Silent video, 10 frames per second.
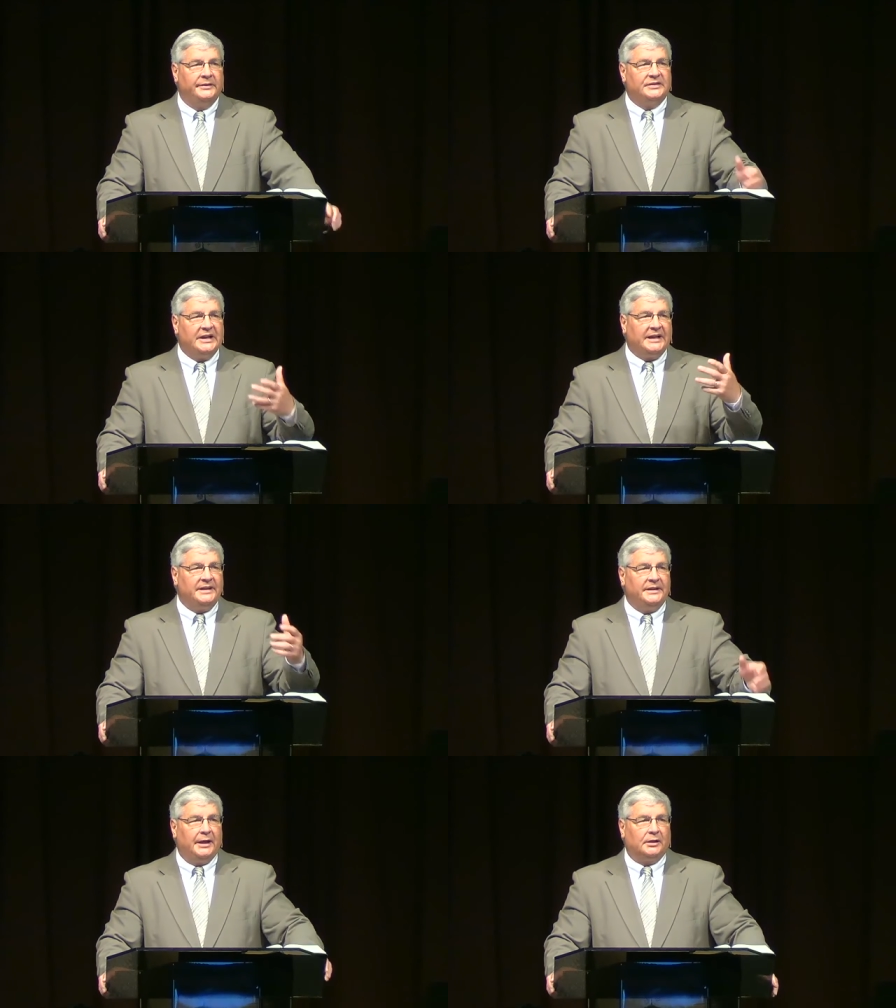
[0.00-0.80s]
The
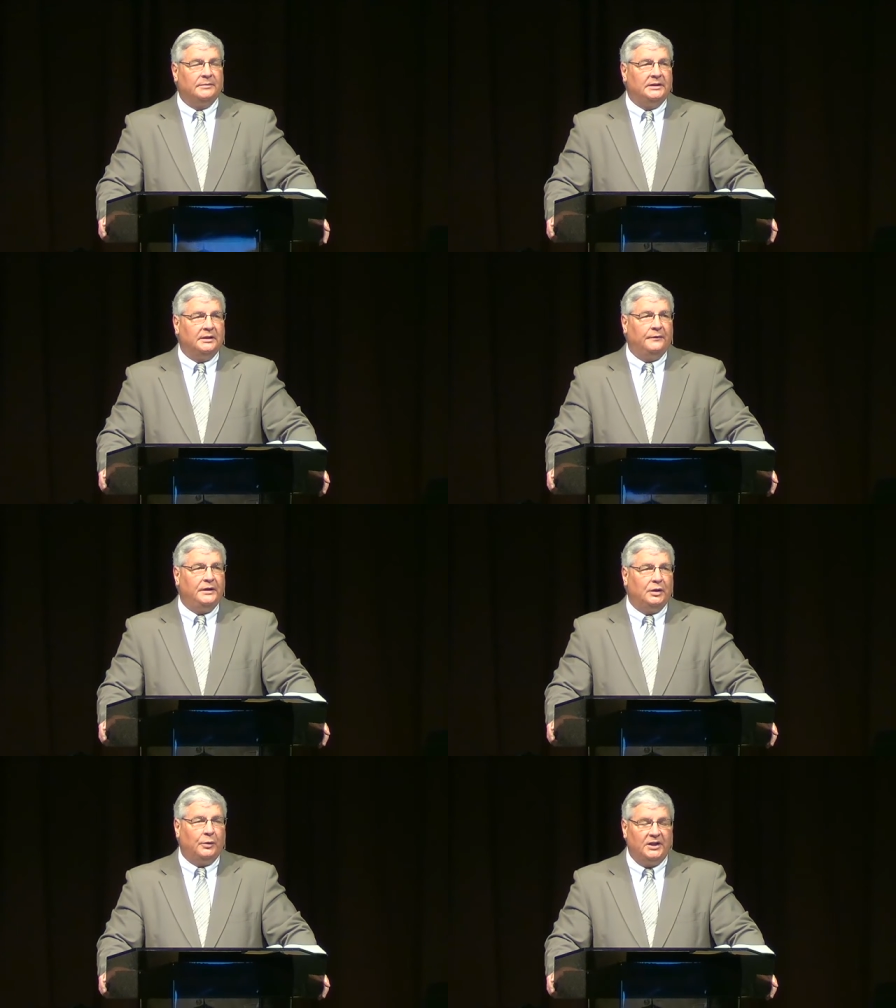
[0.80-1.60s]
second element of
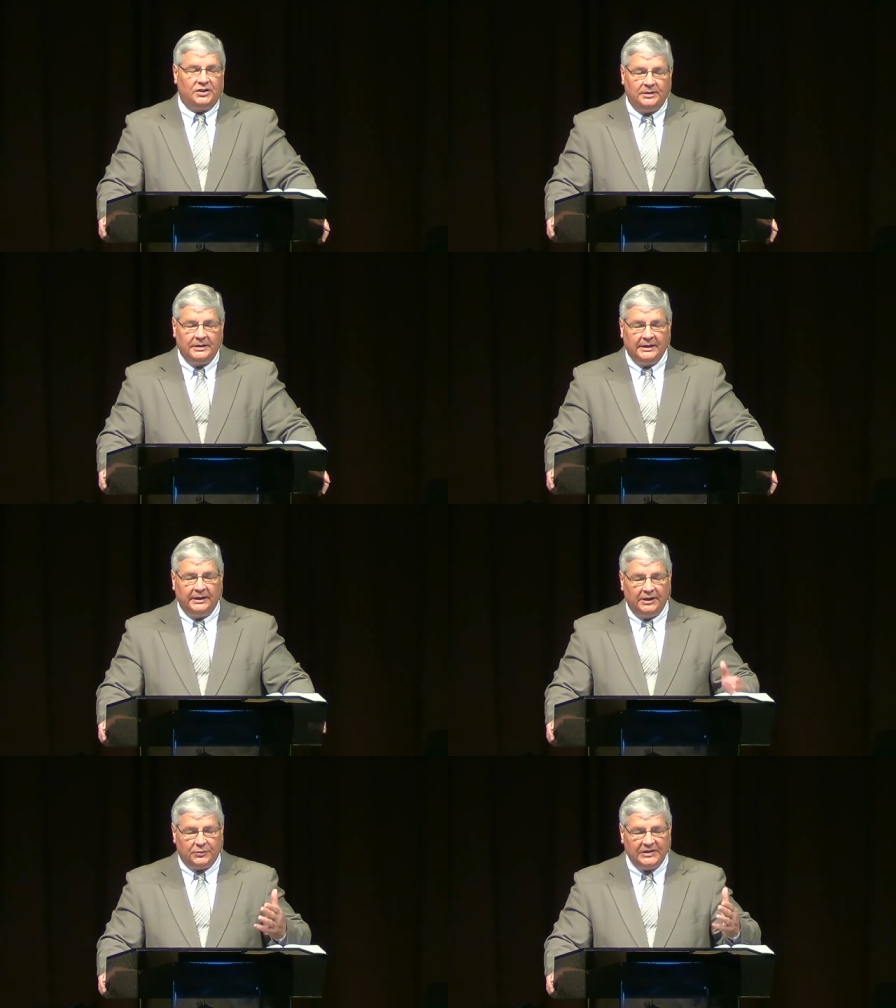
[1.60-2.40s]
the equation
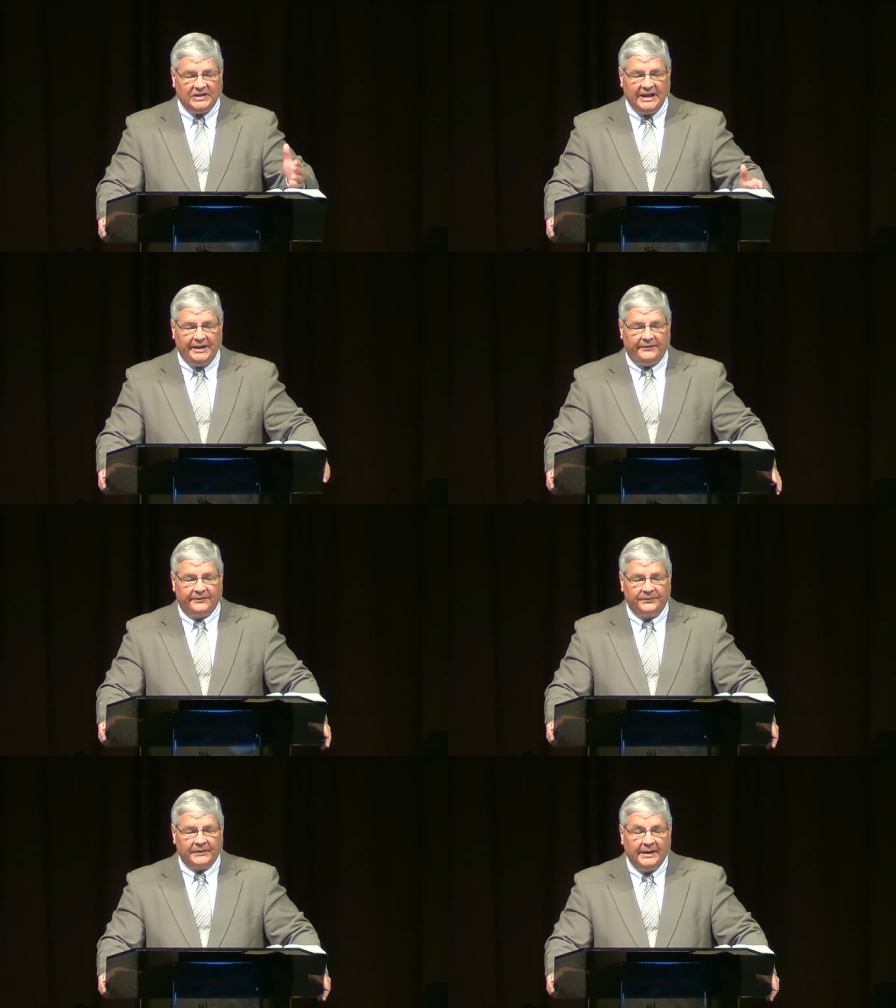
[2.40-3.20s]
is
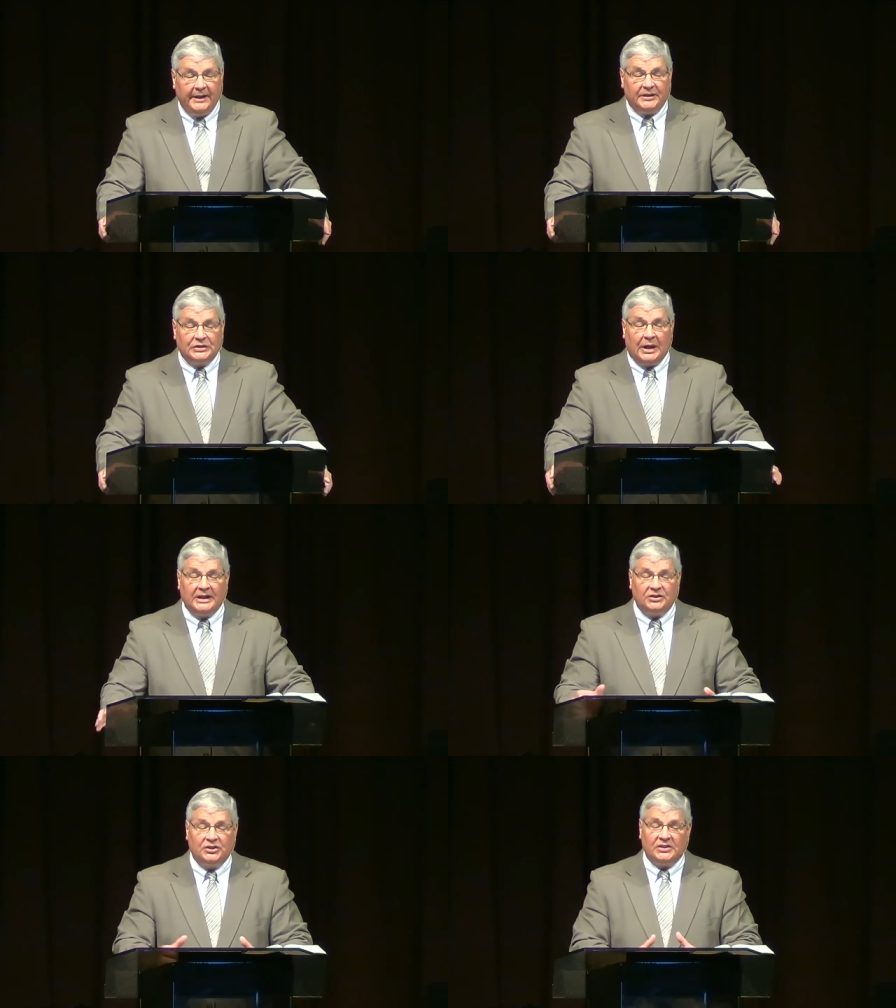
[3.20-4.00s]
receive. It's
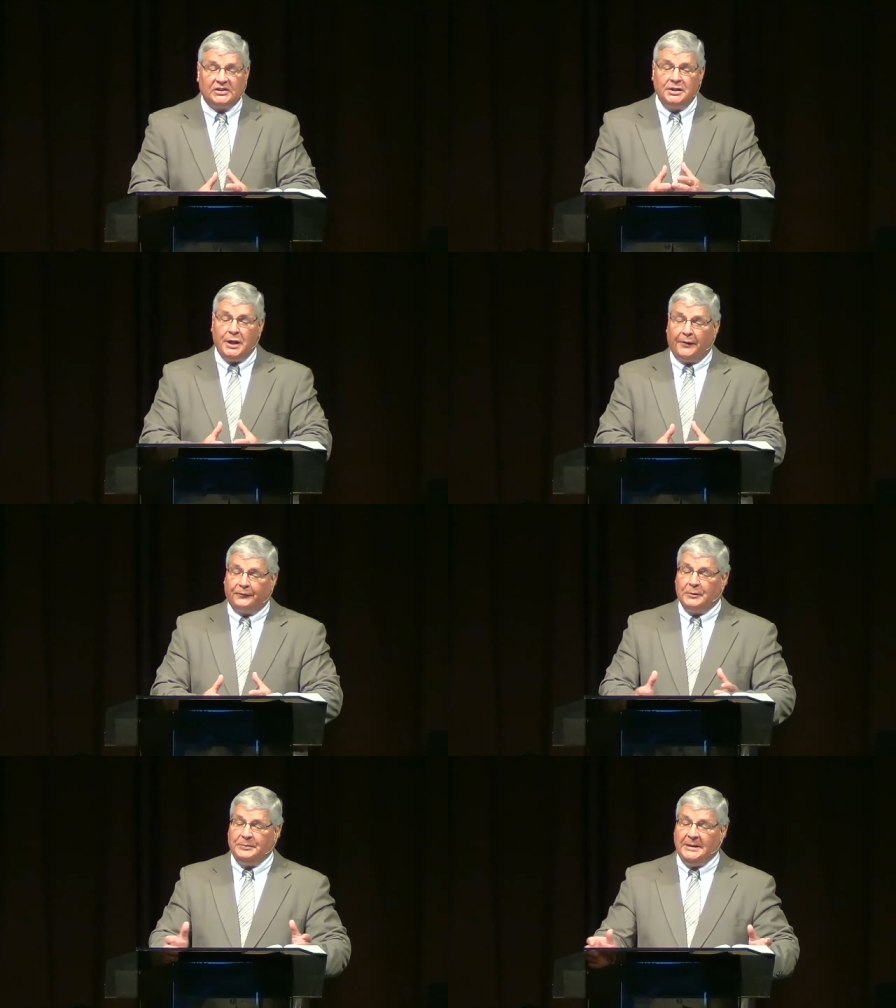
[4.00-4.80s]
not just
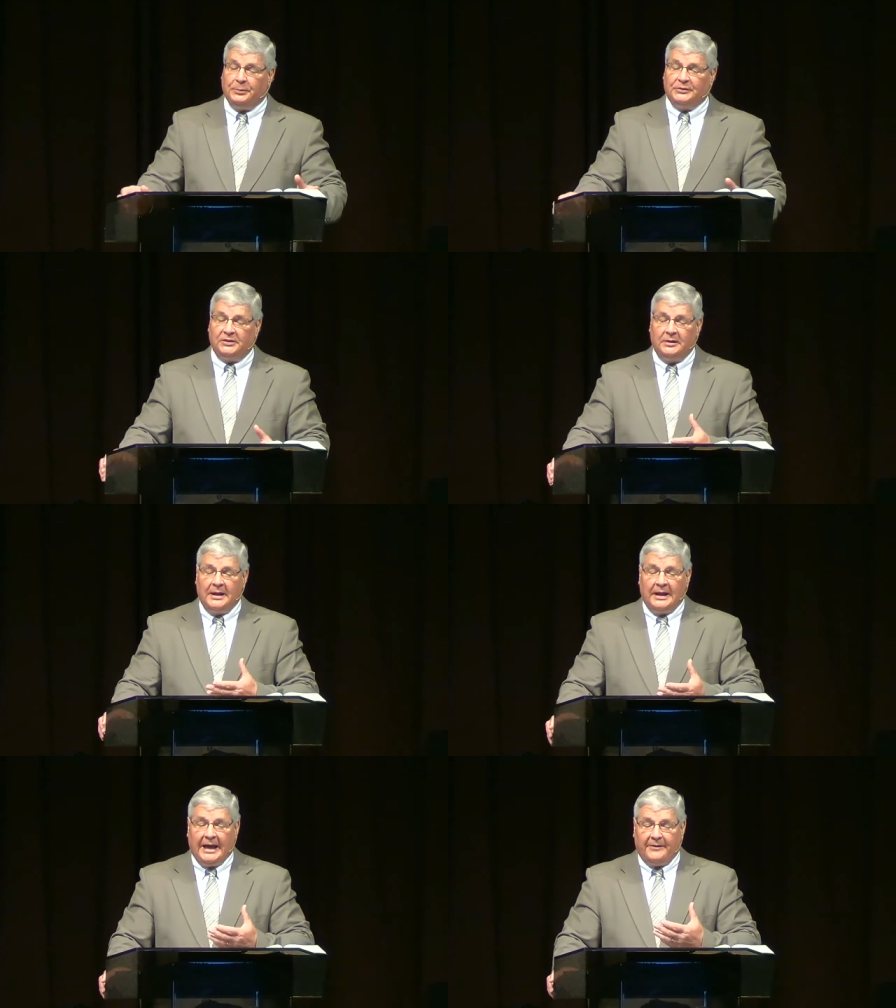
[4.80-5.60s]
enough for people to
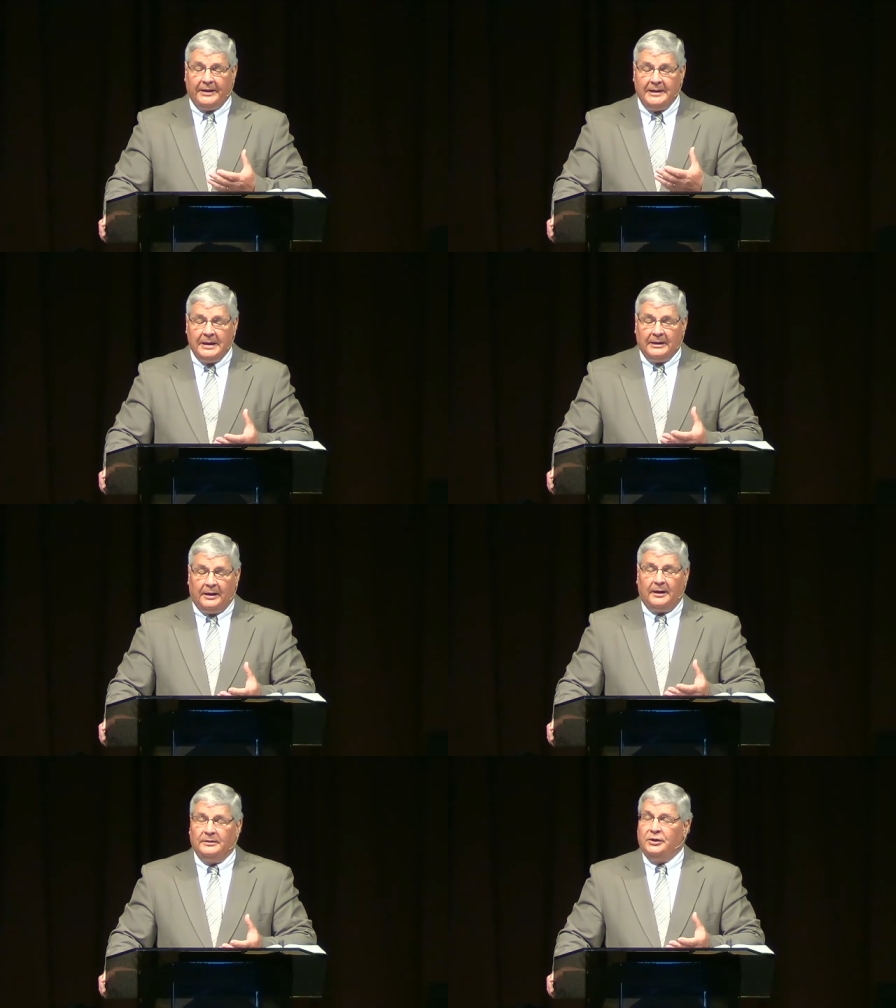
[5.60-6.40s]
have a,
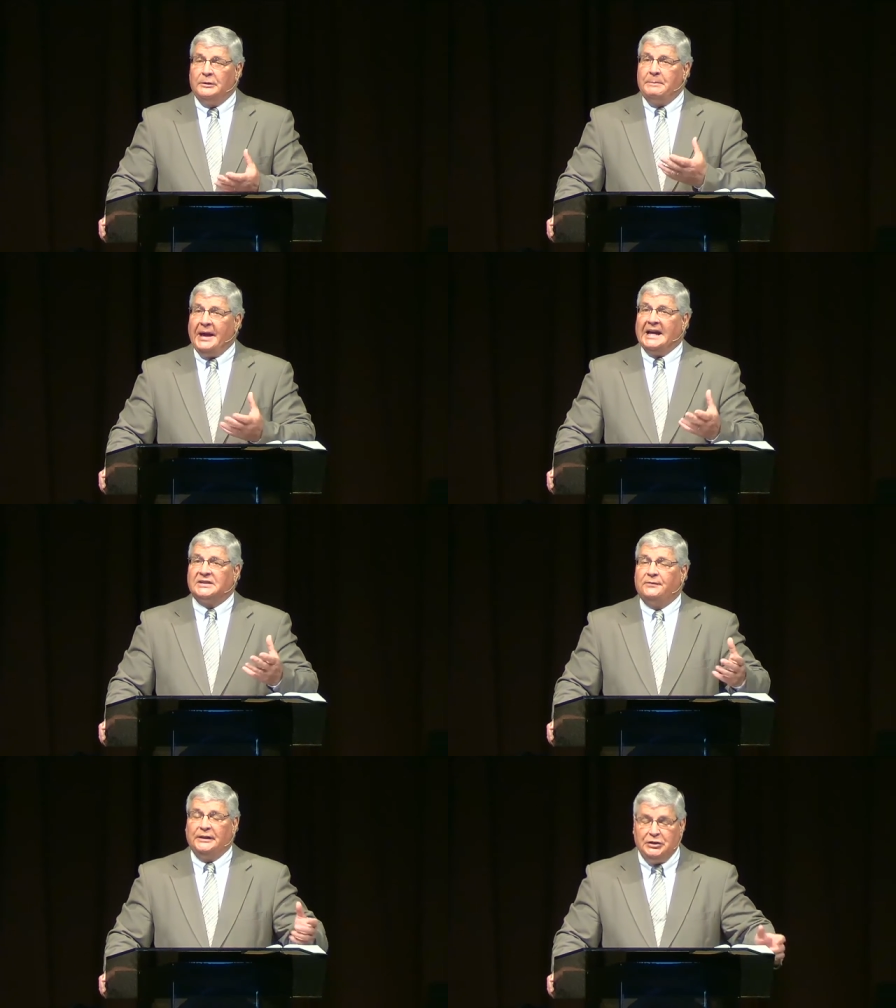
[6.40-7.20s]
uh, you know, to
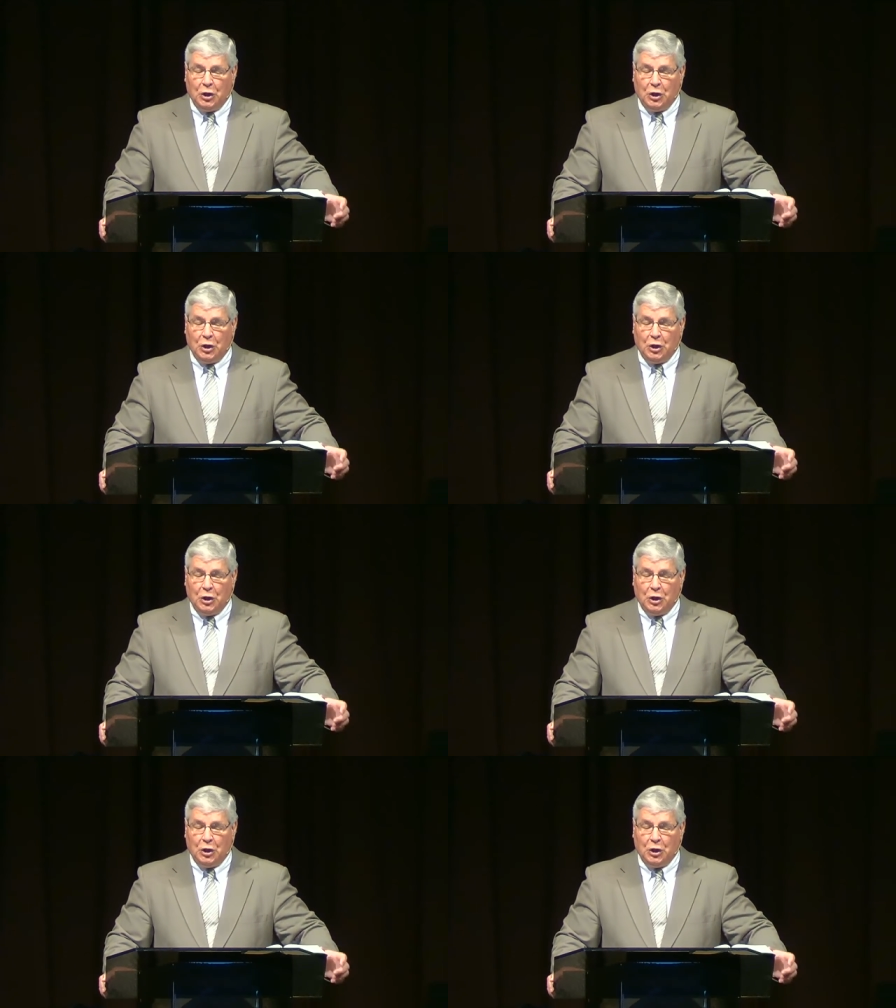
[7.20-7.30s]
passively